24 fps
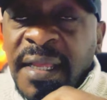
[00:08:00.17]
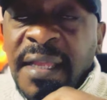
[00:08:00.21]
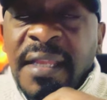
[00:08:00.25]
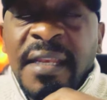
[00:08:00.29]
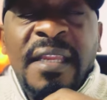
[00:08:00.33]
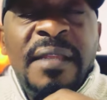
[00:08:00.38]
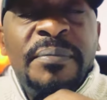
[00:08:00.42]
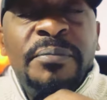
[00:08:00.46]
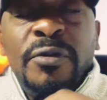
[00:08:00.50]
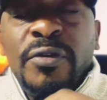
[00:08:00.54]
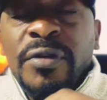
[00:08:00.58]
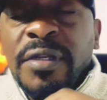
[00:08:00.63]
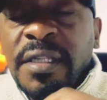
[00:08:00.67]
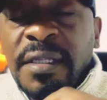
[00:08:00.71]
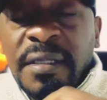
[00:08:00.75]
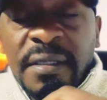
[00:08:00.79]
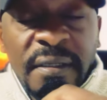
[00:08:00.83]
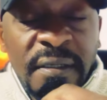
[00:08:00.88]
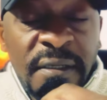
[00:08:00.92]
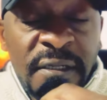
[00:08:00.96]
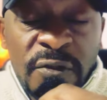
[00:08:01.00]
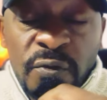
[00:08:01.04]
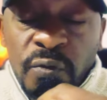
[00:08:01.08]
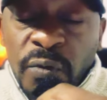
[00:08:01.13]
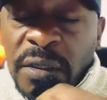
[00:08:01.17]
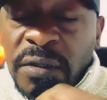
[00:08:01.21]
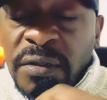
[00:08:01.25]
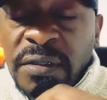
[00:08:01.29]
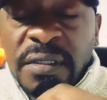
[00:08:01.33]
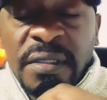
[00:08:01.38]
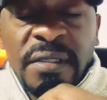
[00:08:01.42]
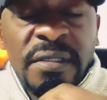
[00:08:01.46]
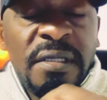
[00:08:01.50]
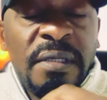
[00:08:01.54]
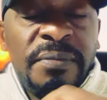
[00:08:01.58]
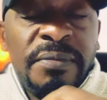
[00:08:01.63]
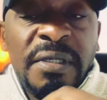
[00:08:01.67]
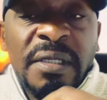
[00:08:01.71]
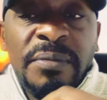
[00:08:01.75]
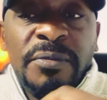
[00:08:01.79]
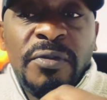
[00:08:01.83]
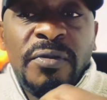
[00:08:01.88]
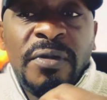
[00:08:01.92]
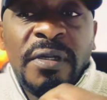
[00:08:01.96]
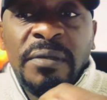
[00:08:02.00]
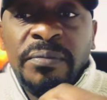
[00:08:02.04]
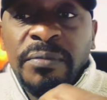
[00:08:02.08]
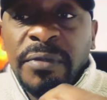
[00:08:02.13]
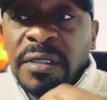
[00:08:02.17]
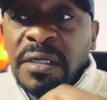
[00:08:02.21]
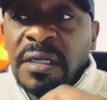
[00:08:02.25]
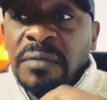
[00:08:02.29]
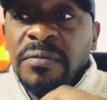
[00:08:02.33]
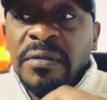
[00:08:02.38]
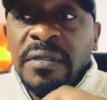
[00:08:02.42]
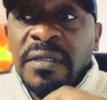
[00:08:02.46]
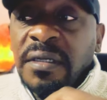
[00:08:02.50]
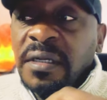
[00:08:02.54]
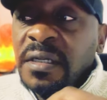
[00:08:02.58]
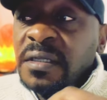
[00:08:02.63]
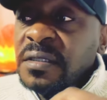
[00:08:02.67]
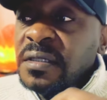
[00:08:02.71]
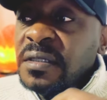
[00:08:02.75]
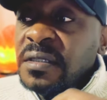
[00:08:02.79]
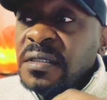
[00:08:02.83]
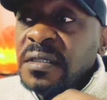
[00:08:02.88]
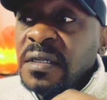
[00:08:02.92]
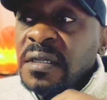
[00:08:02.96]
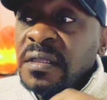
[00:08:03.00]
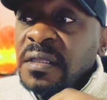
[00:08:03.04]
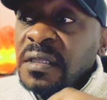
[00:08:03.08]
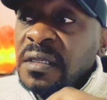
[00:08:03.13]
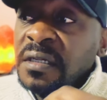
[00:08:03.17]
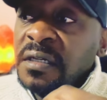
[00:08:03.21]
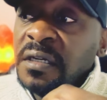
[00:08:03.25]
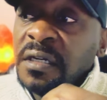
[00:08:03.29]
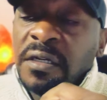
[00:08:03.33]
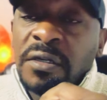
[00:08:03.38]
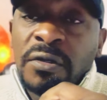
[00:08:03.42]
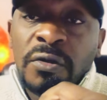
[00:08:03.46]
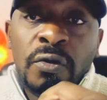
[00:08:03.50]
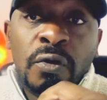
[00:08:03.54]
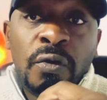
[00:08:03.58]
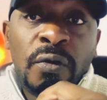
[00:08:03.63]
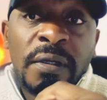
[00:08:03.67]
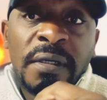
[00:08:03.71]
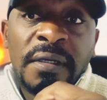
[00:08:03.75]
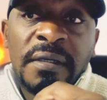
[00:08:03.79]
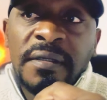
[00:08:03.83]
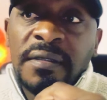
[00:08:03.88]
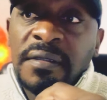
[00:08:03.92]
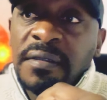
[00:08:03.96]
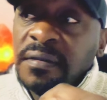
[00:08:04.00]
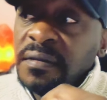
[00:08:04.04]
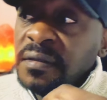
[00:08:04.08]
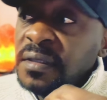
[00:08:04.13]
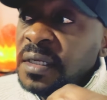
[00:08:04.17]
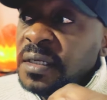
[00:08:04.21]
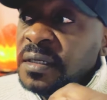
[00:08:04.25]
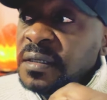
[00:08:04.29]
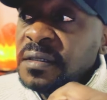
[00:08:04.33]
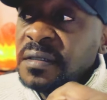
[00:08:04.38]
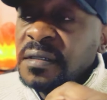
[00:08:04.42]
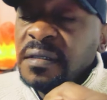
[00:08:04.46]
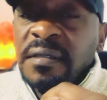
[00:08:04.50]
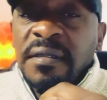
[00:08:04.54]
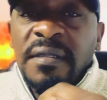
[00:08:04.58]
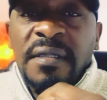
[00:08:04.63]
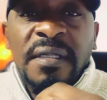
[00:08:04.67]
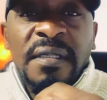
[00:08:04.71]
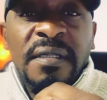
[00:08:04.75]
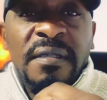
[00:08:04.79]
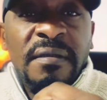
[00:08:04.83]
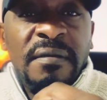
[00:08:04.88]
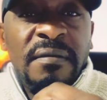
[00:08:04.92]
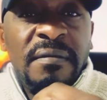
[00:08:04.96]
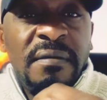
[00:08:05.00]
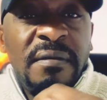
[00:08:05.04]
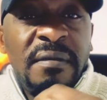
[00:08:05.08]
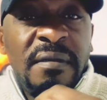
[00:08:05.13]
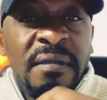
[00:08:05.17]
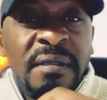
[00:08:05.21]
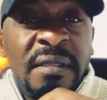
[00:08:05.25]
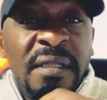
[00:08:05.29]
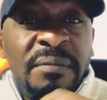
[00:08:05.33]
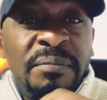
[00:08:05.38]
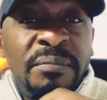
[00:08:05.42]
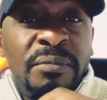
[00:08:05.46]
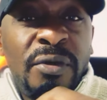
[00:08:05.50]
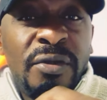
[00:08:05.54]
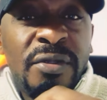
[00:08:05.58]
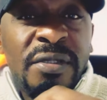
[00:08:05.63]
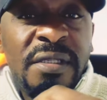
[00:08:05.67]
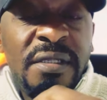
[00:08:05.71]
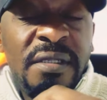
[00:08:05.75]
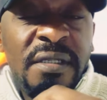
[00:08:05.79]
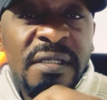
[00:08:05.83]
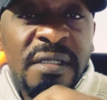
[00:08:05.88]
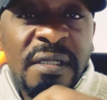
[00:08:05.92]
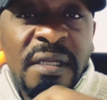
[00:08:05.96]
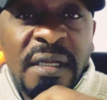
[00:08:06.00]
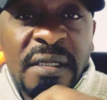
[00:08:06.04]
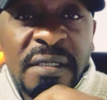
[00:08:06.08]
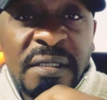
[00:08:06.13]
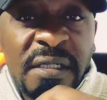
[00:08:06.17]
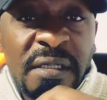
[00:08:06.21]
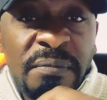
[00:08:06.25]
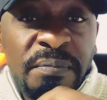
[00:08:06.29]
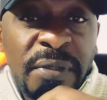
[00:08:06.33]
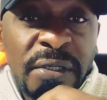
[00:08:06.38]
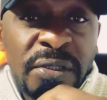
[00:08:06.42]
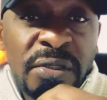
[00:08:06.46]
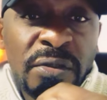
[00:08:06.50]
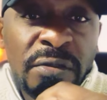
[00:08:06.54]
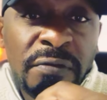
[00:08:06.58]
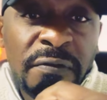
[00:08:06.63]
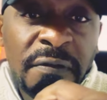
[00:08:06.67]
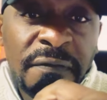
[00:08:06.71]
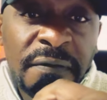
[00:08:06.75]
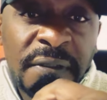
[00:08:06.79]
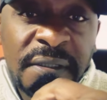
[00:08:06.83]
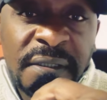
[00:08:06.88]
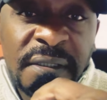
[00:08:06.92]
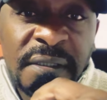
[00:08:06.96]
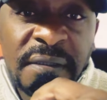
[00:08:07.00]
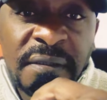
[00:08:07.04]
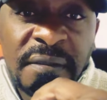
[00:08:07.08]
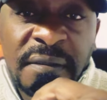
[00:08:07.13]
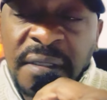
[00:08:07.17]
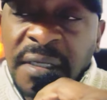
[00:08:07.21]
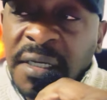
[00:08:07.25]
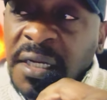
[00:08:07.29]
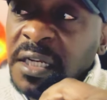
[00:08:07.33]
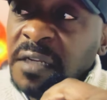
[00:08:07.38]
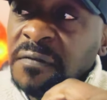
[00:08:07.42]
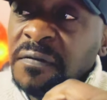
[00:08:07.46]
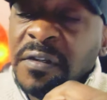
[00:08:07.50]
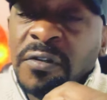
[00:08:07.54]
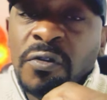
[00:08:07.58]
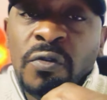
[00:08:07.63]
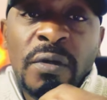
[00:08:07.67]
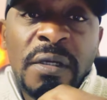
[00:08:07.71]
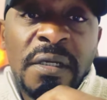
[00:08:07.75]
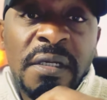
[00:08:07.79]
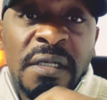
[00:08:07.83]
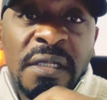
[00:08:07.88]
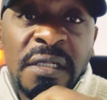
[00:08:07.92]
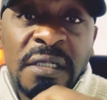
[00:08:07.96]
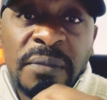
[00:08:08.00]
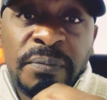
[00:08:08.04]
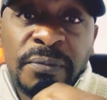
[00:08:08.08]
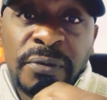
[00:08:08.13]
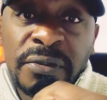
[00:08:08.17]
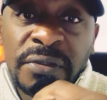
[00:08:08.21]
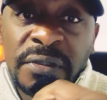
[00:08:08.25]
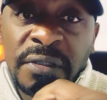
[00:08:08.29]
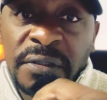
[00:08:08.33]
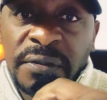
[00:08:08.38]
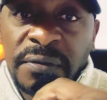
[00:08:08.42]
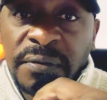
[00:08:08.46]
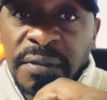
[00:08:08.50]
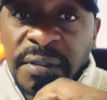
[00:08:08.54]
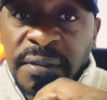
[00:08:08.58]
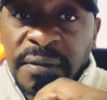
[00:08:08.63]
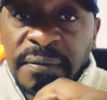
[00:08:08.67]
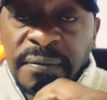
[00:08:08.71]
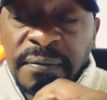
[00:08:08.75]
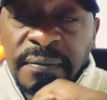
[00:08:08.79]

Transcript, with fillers: anybody is why you see sometimes you can break up with the narcissist and they can go and date the most disgusting person you've ever seen. They can even go and date a prostitute.